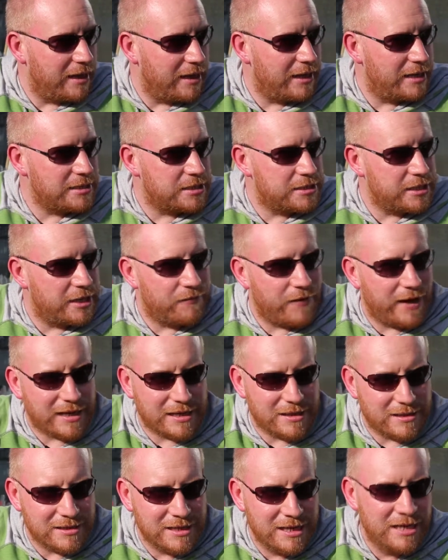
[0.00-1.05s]
I like to see if I
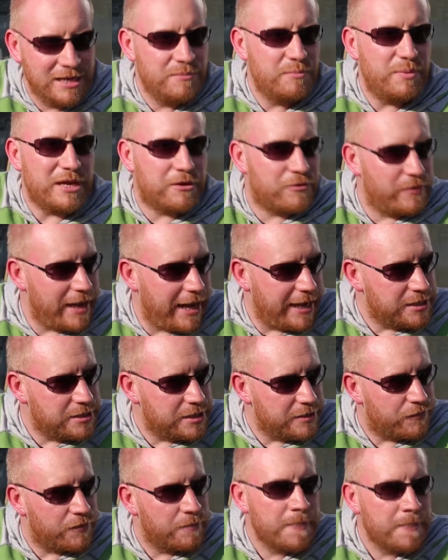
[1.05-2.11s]
can be
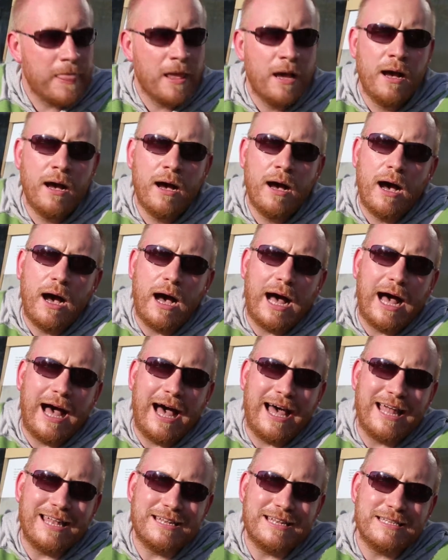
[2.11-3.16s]
creative.
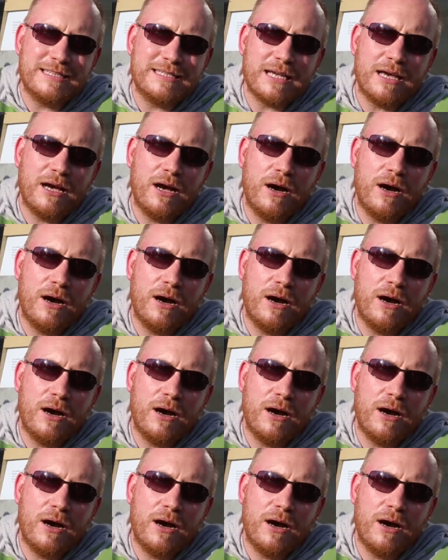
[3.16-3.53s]
And